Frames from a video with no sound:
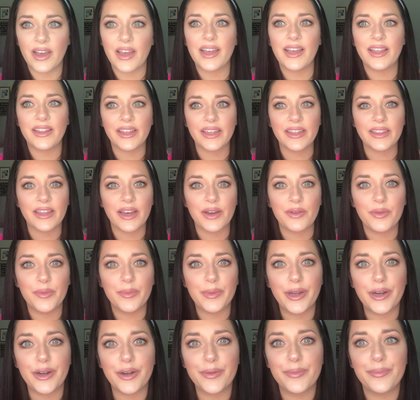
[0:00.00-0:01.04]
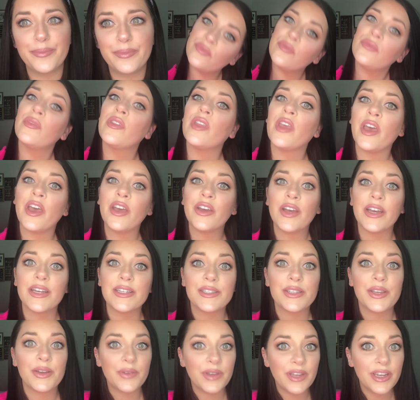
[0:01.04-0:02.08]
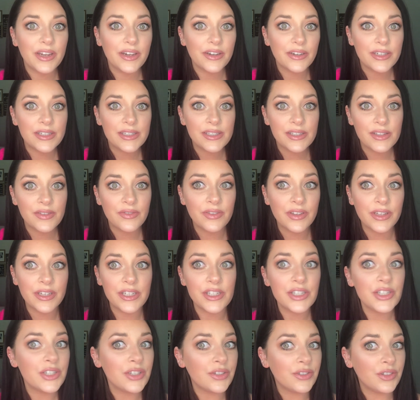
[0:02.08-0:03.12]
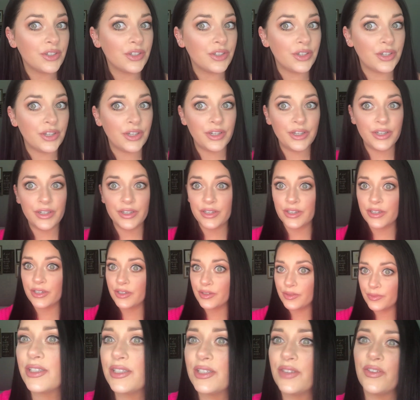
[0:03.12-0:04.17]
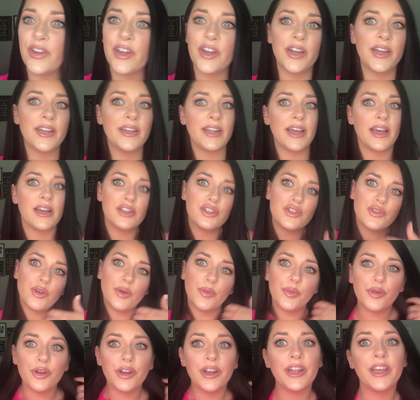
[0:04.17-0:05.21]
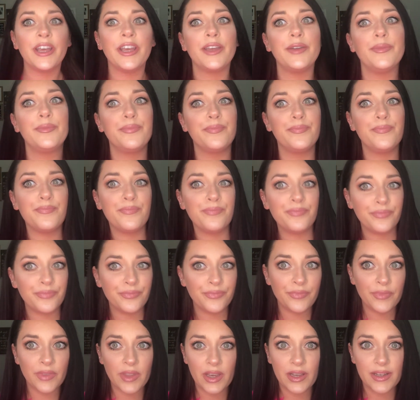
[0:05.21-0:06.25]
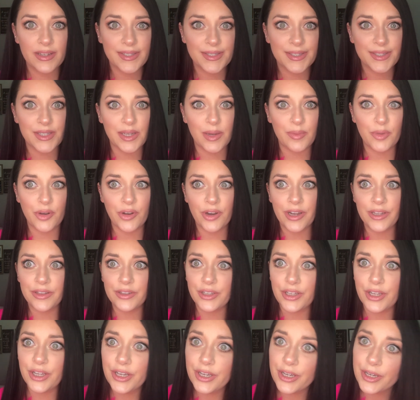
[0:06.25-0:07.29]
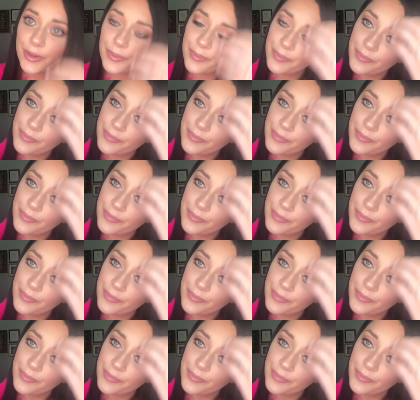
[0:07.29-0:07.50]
I like that one better. Okay, so here is the finished look. It's a very natural, pretty, summery look.